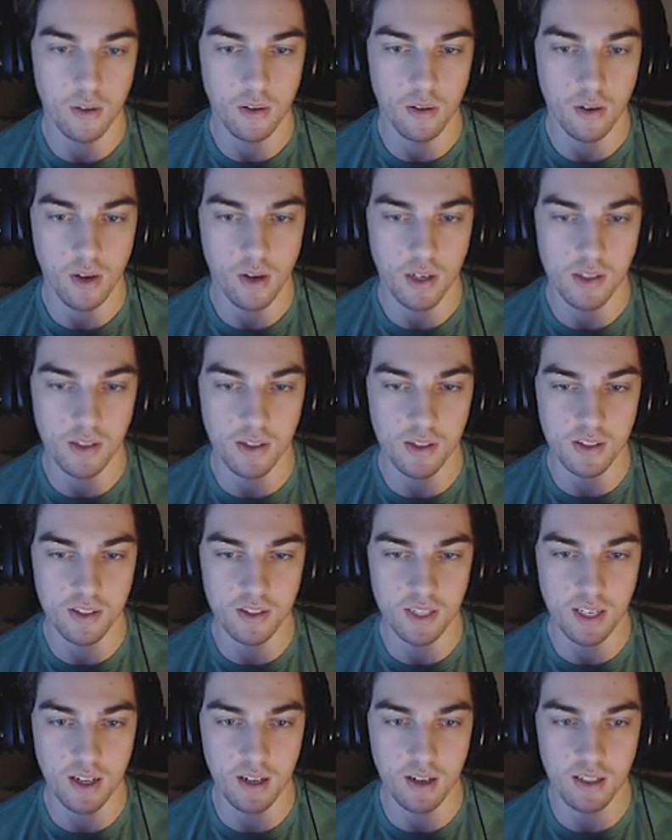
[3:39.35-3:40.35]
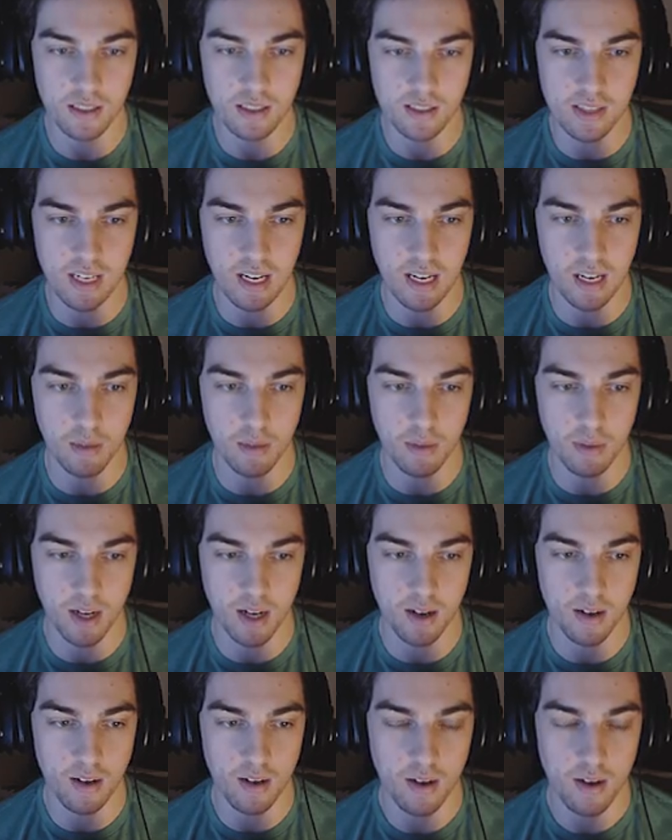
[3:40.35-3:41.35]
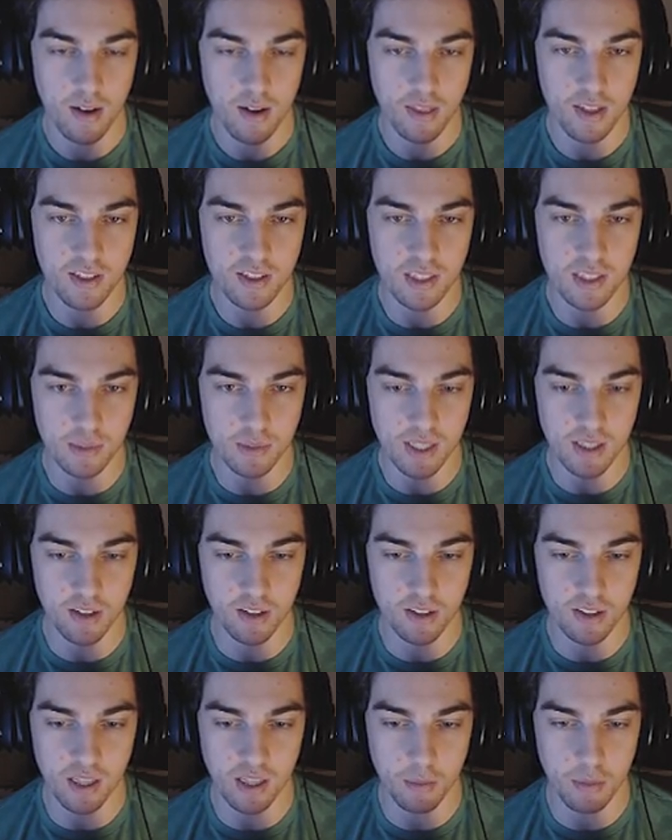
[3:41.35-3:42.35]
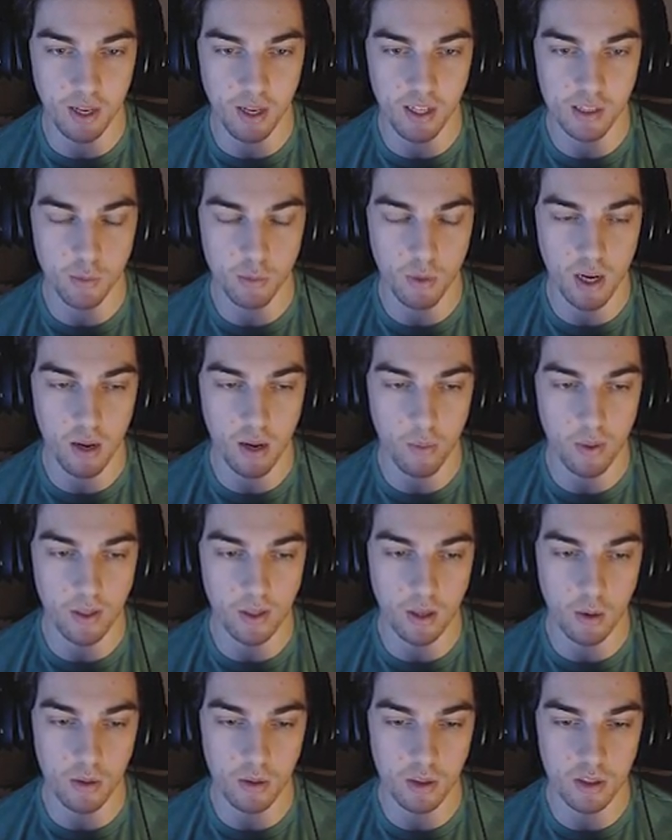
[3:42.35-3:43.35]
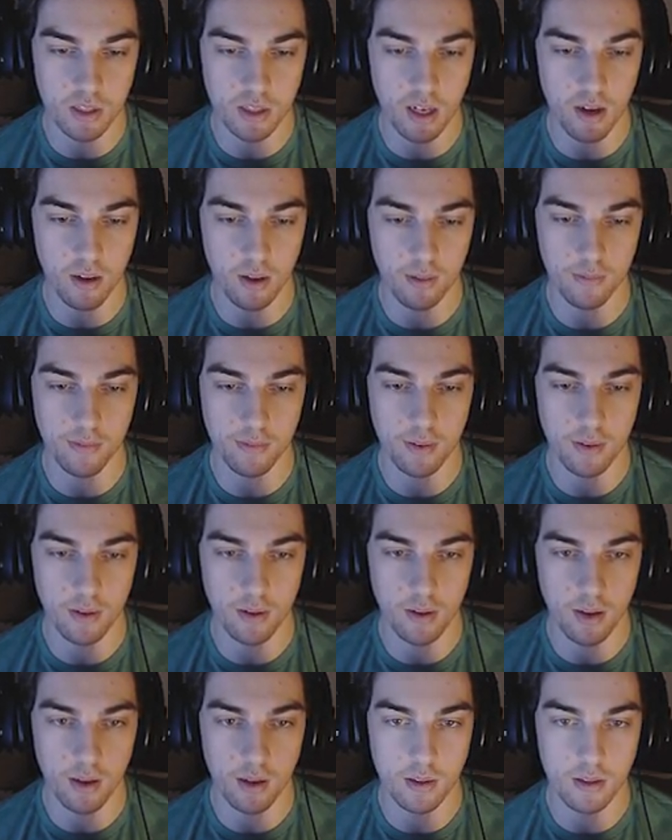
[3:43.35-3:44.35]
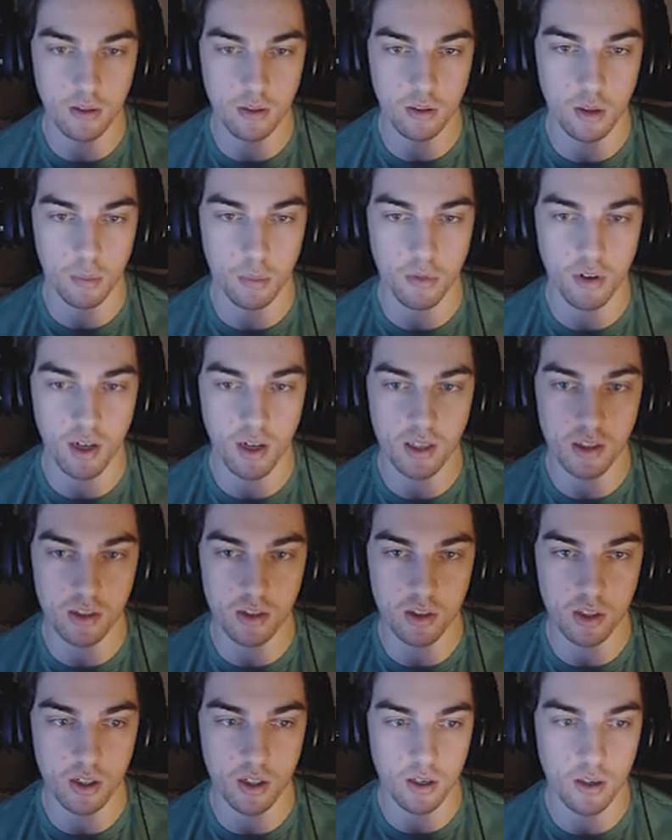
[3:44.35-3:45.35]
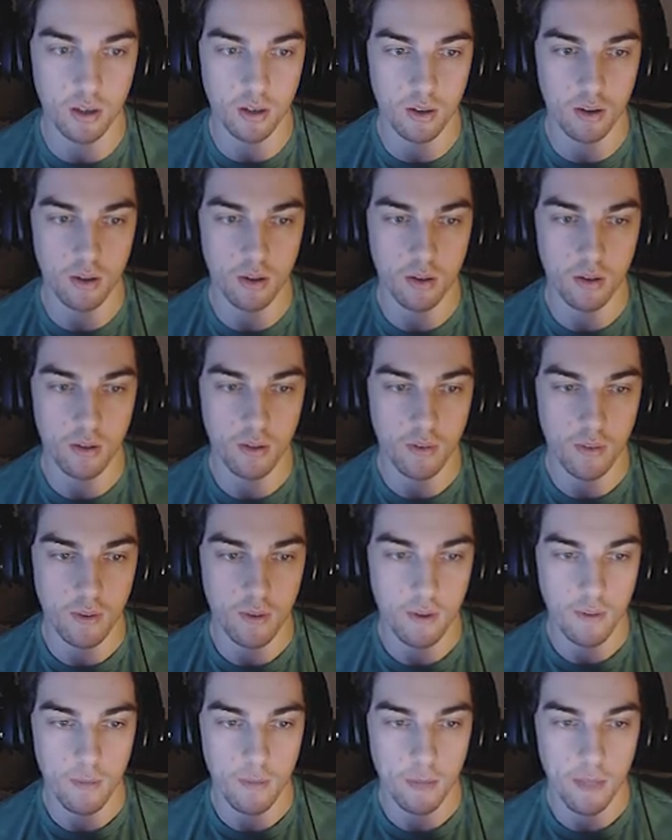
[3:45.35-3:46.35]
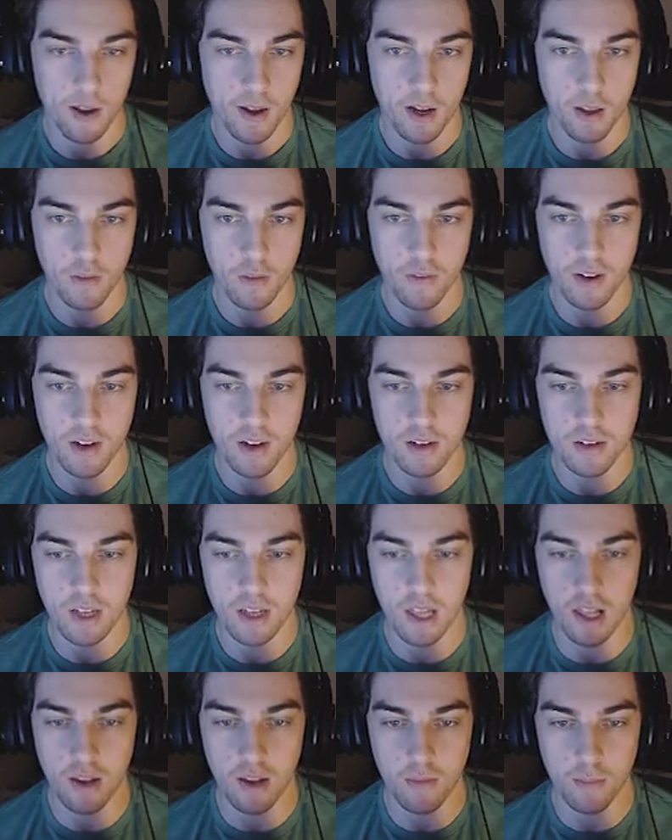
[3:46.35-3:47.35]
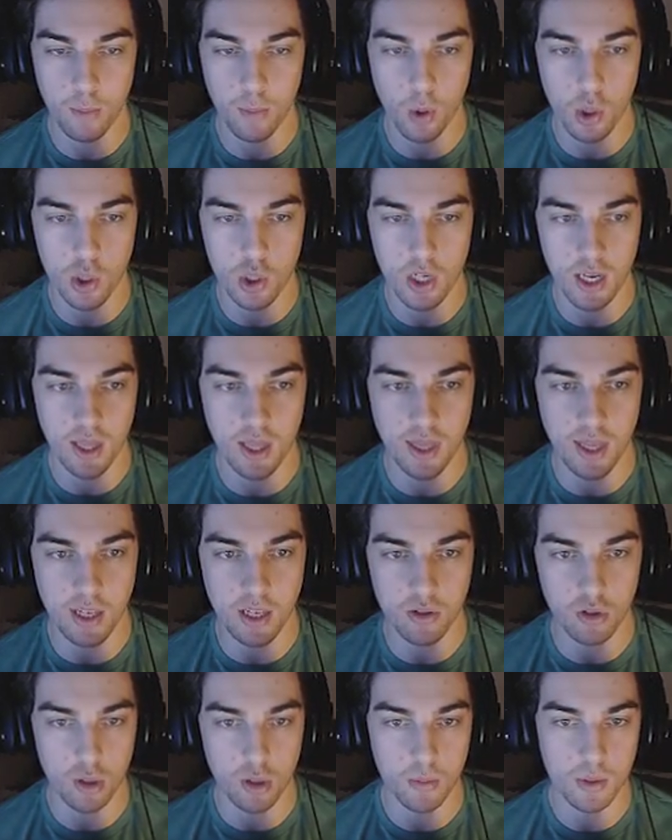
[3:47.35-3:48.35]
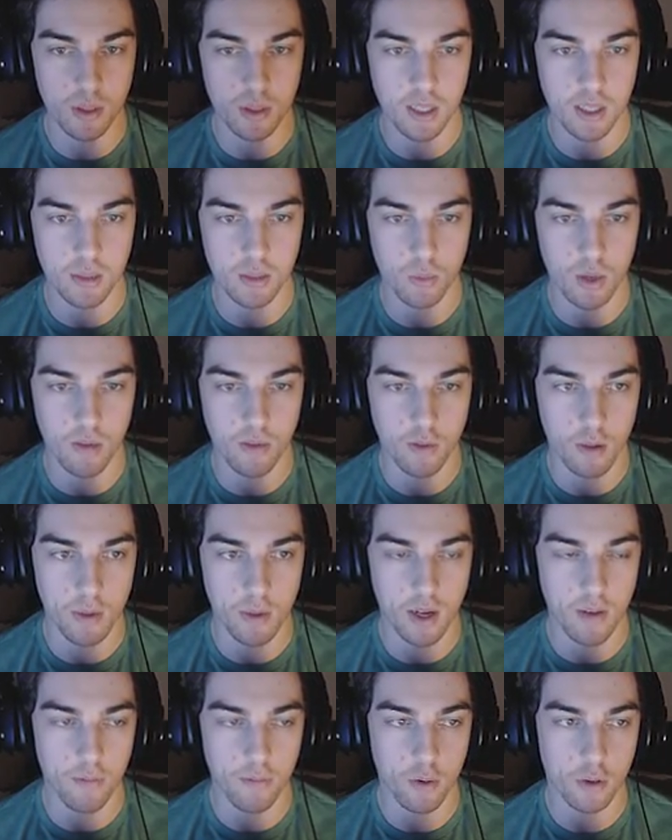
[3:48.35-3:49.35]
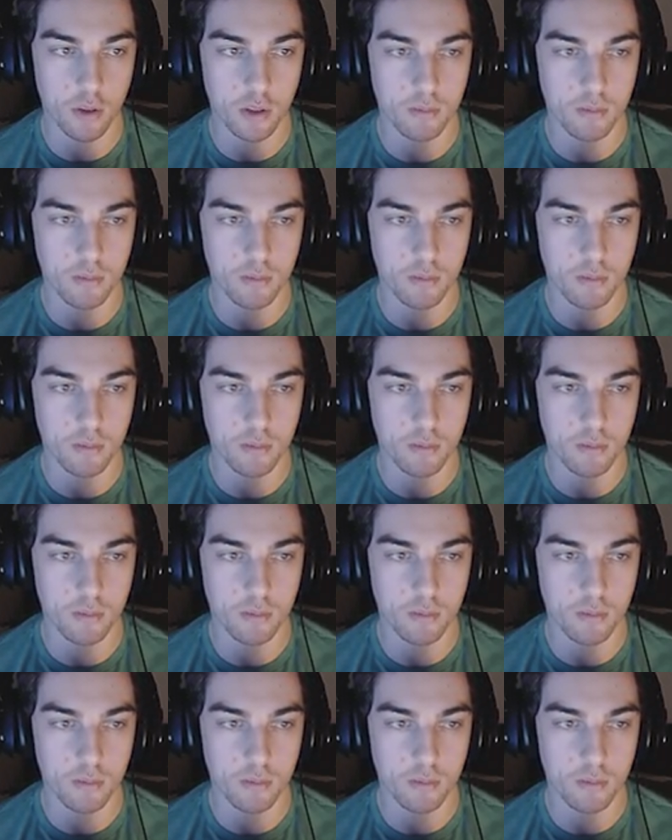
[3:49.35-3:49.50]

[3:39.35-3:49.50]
Okay, so this is like an asylum again. This seems like looks like the place where we go to save and do the upgrades and shit. And I don't think there's really much in these rooms so that's worth coming in for.